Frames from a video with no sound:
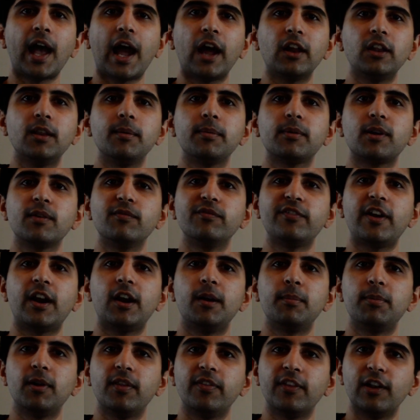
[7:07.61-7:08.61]
how they become
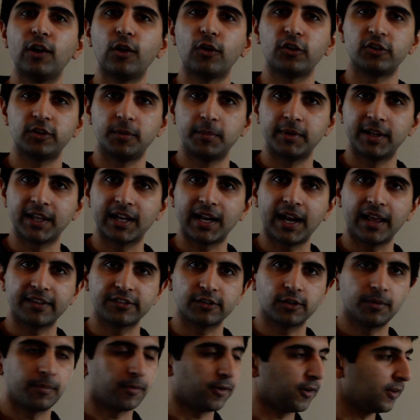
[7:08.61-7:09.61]
variable in the long term in the
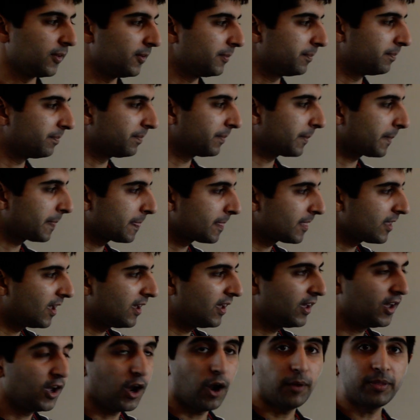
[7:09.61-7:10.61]
classical model.
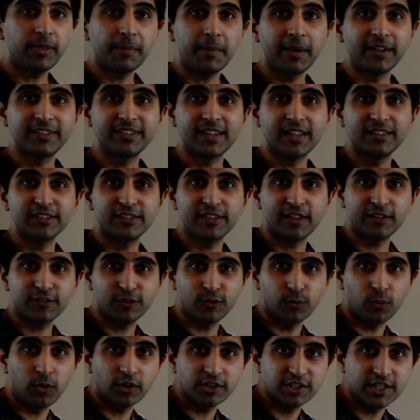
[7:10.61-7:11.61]
Hope that makes sense. Thanks
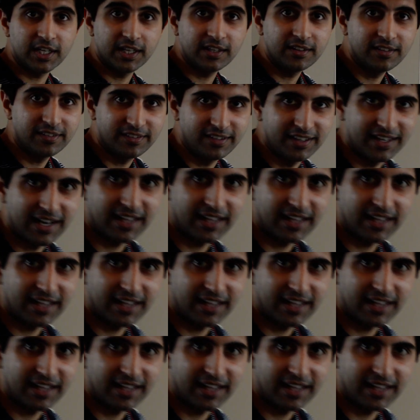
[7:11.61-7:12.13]
for watching. See you